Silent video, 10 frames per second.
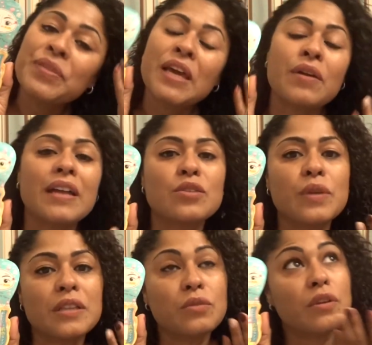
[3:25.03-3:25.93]
I don't have to
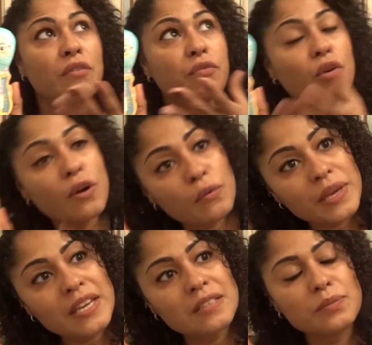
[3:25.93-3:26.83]
wait 3 or 4
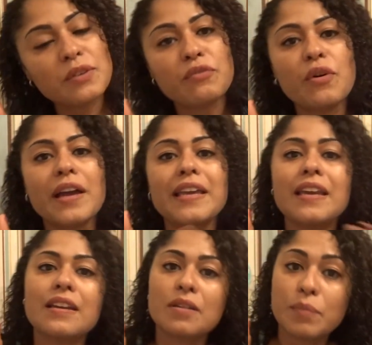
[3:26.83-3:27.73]
weeks before I get
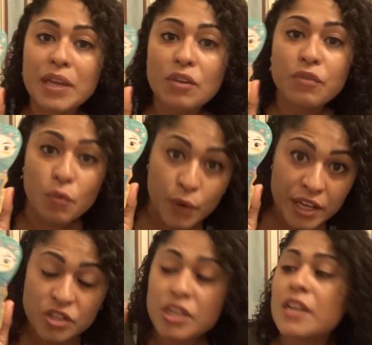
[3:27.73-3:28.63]
in the mail from
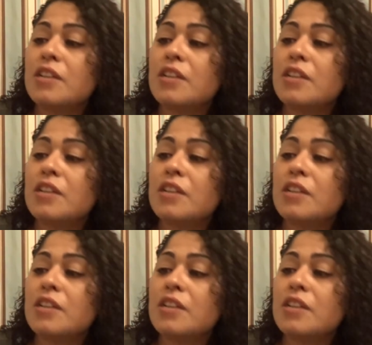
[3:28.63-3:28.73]
Wish.